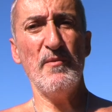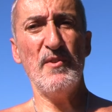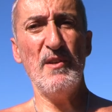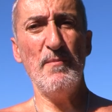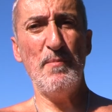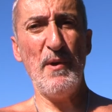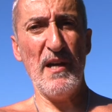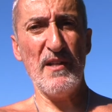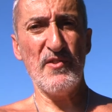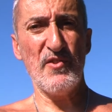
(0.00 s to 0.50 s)

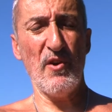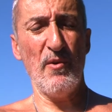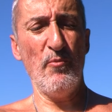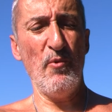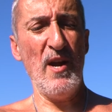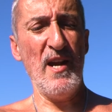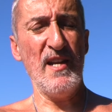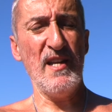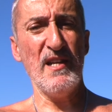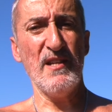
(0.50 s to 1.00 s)
depends on
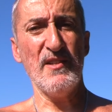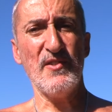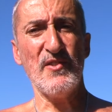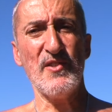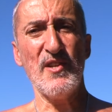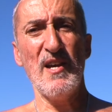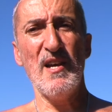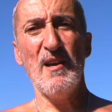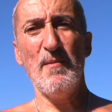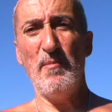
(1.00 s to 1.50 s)

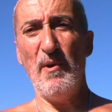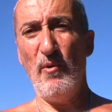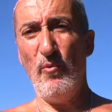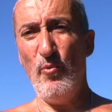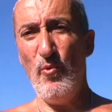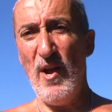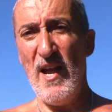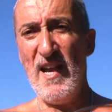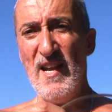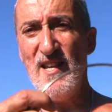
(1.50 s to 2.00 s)
radius, but
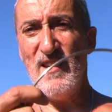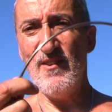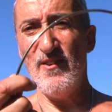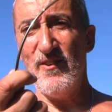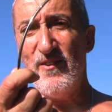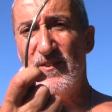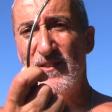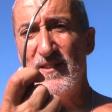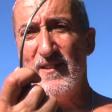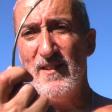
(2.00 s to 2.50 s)

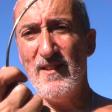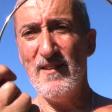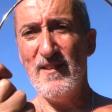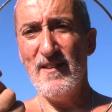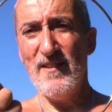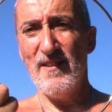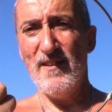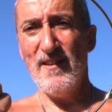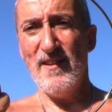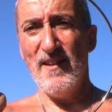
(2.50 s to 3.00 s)
radial
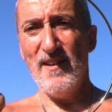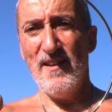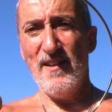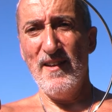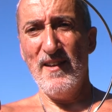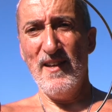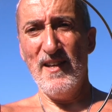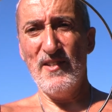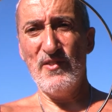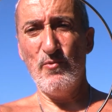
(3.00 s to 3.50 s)

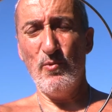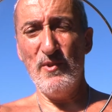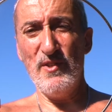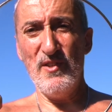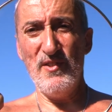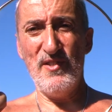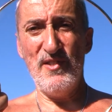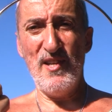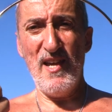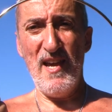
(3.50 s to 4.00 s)
is when
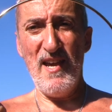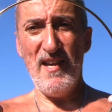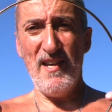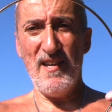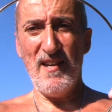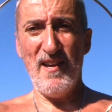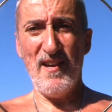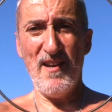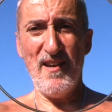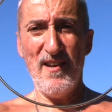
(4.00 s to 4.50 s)
you
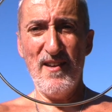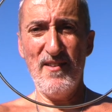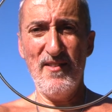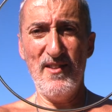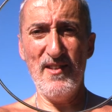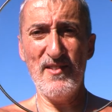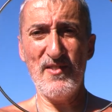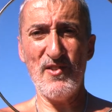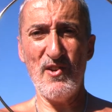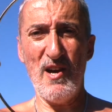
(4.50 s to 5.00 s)
take
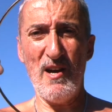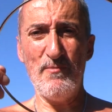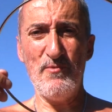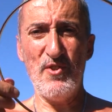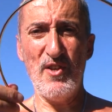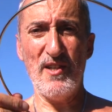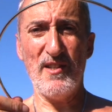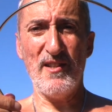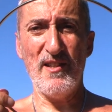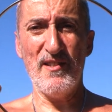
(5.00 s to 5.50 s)
this
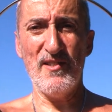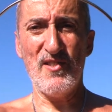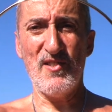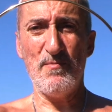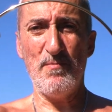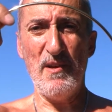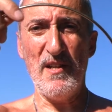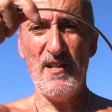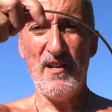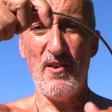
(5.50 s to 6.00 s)
object and
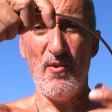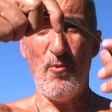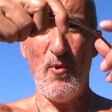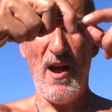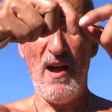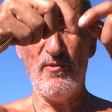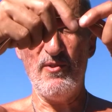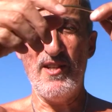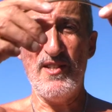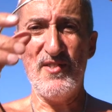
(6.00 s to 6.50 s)
spin it
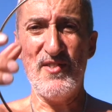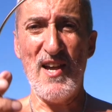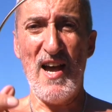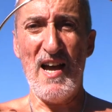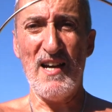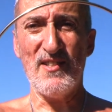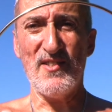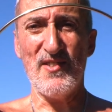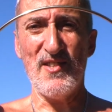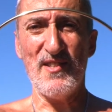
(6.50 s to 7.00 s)
around its
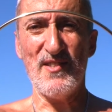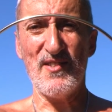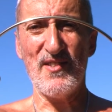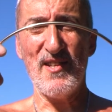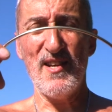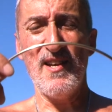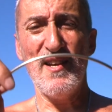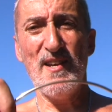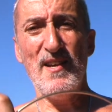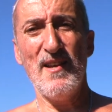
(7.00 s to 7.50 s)

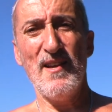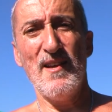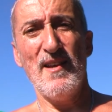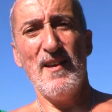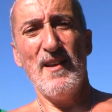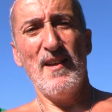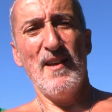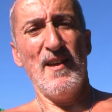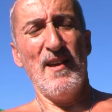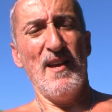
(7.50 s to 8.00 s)
axis.
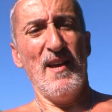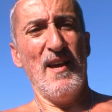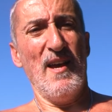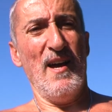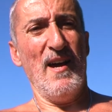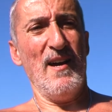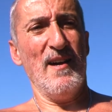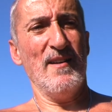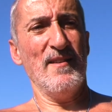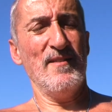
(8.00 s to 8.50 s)

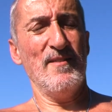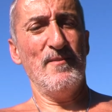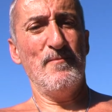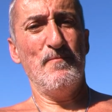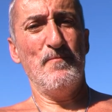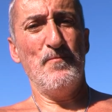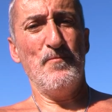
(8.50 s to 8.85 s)
And